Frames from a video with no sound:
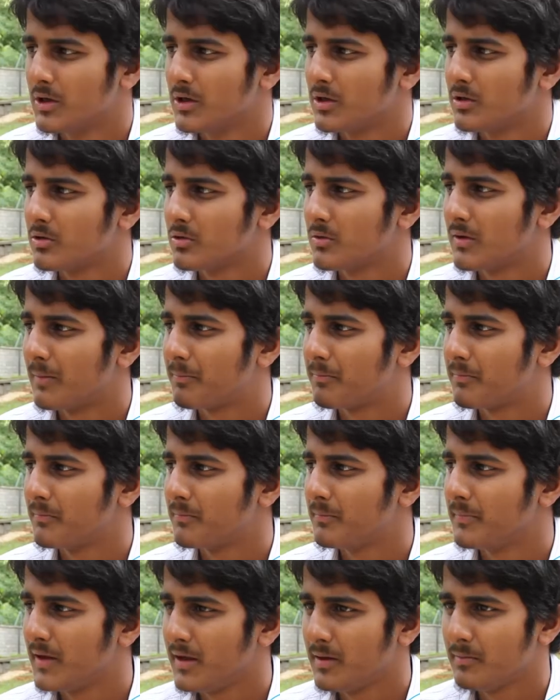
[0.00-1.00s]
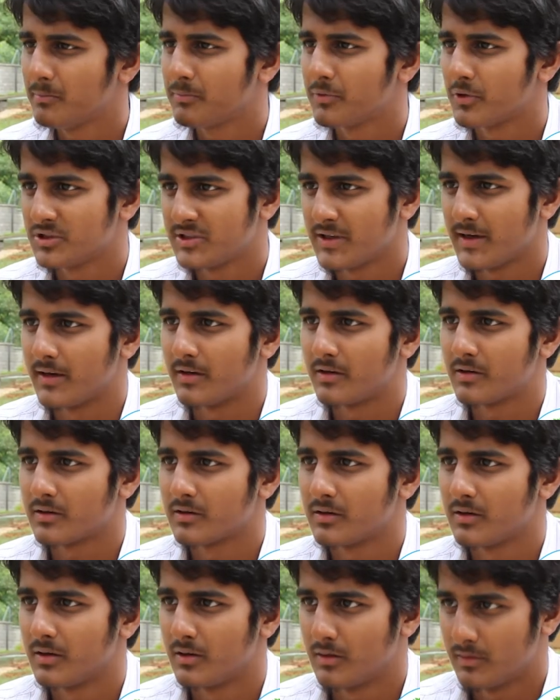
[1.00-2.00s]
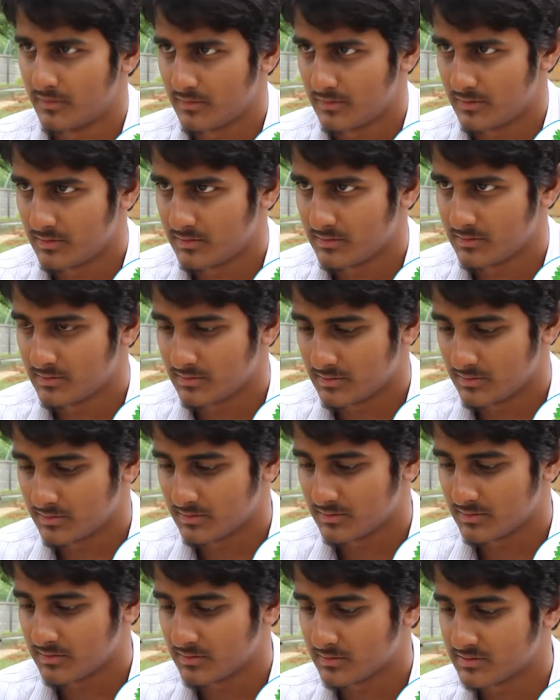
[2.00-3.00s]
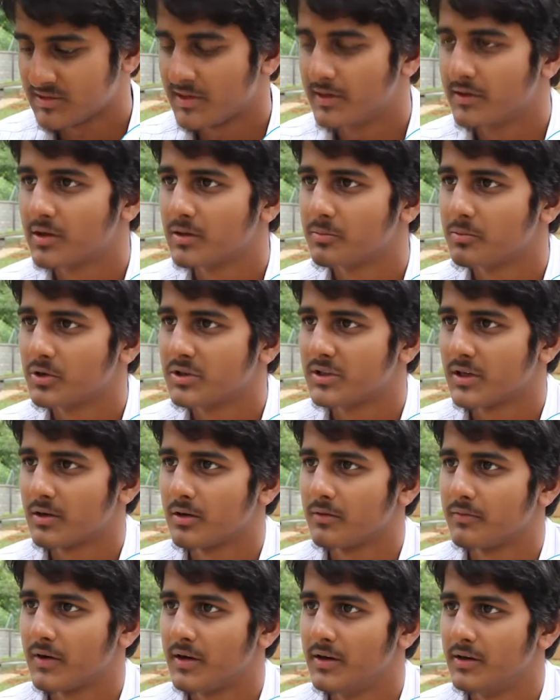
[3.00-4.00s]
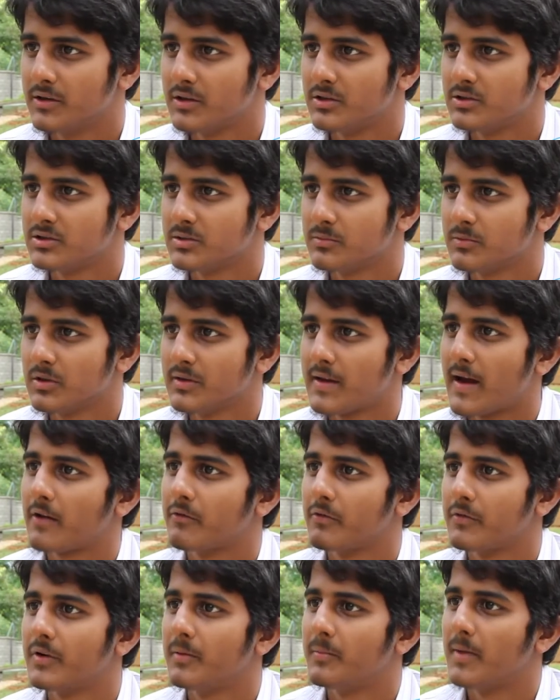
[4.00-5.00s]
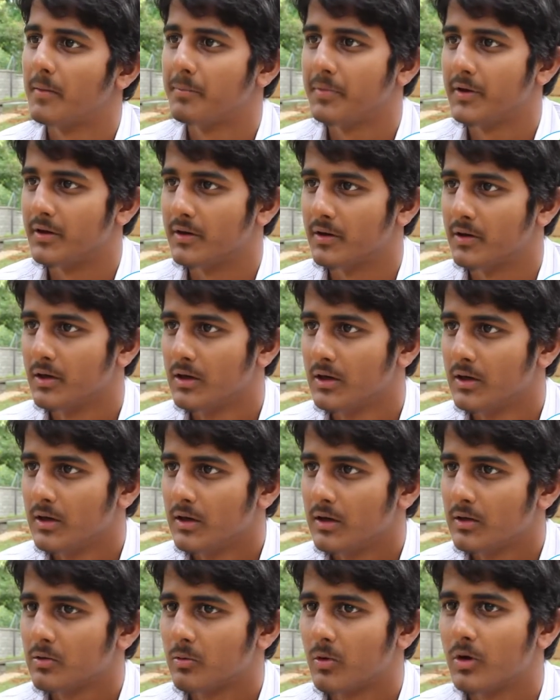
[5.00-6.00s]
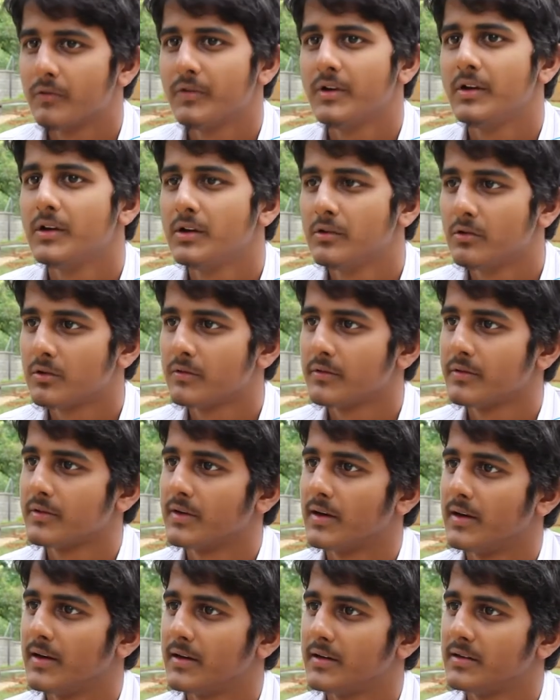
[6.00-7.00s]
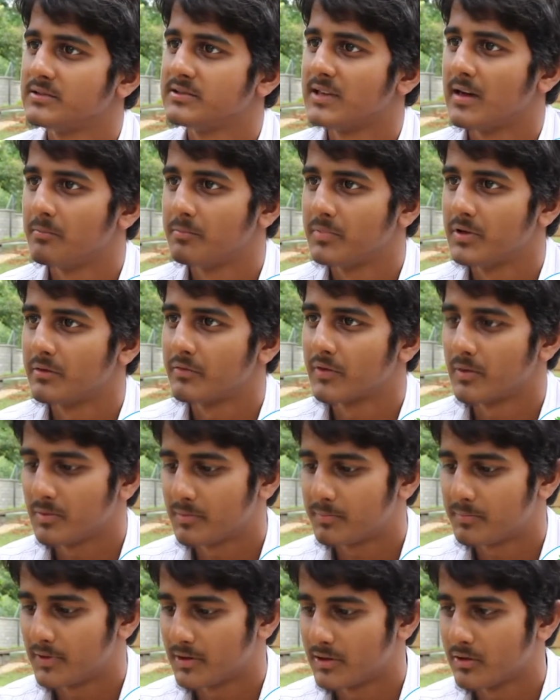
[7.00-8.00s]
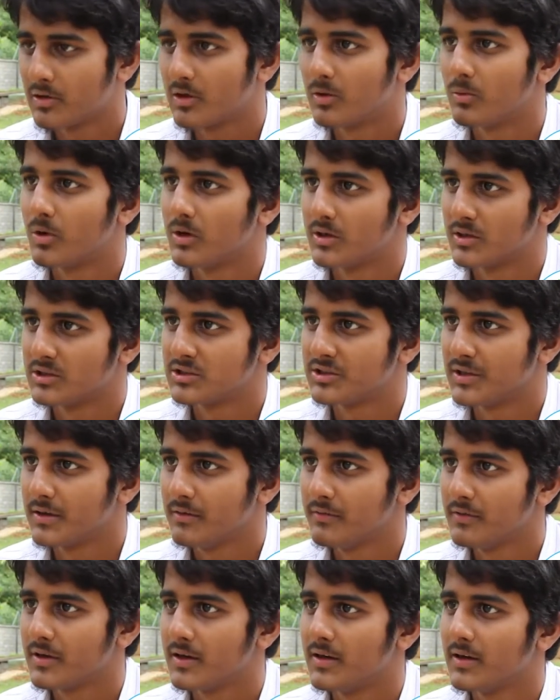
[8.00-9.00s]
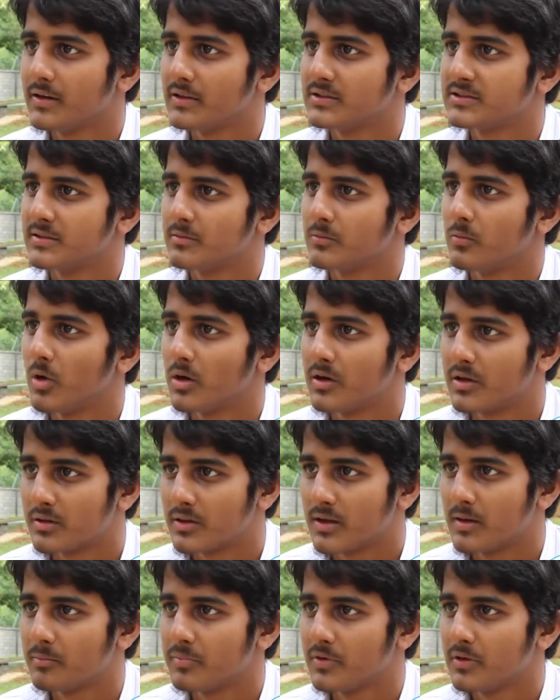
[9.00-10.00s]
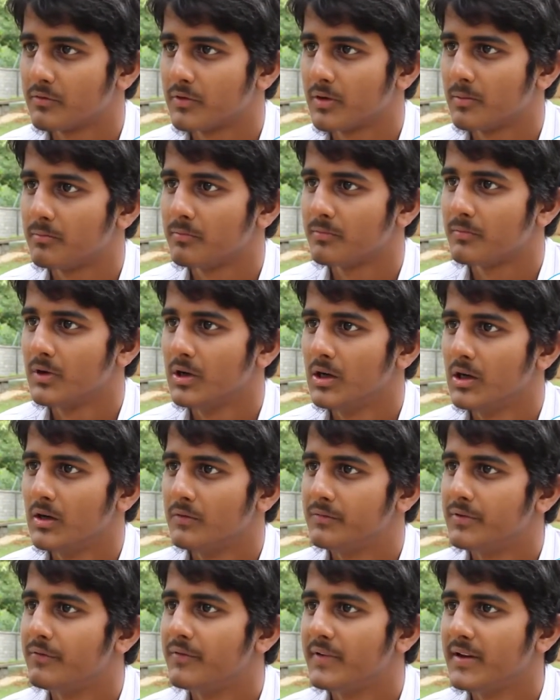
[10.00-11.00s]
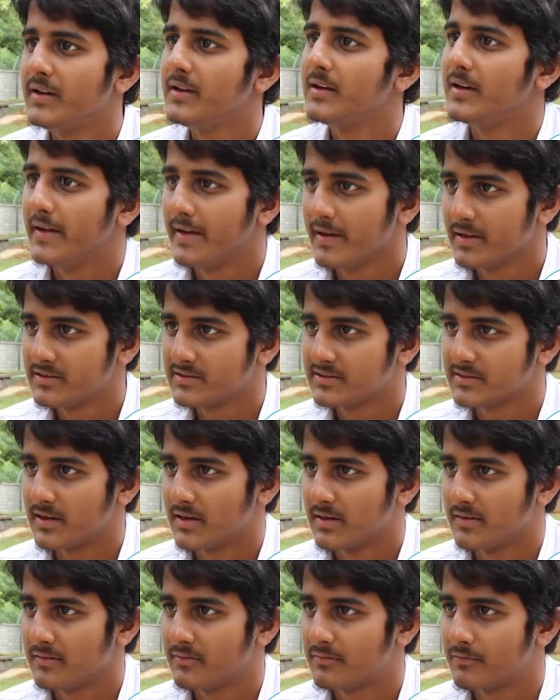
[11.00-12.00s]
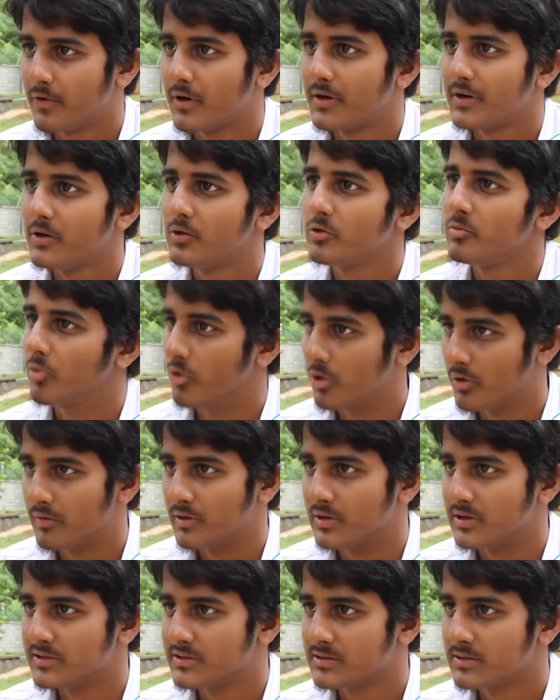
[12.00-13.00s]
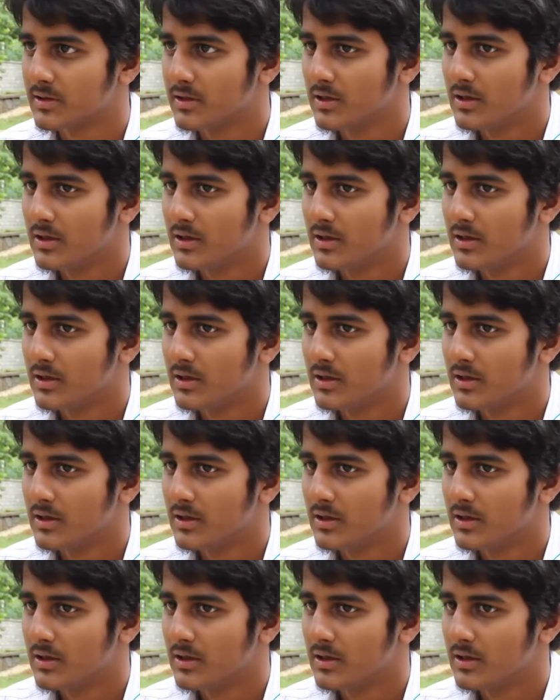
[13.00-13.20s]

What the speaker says: So a main project, the central project of our internship was aquifer mapping. So what we did was we collected samples from a particular watershed. We collected water samples from 15 lakes and 42 bore wells.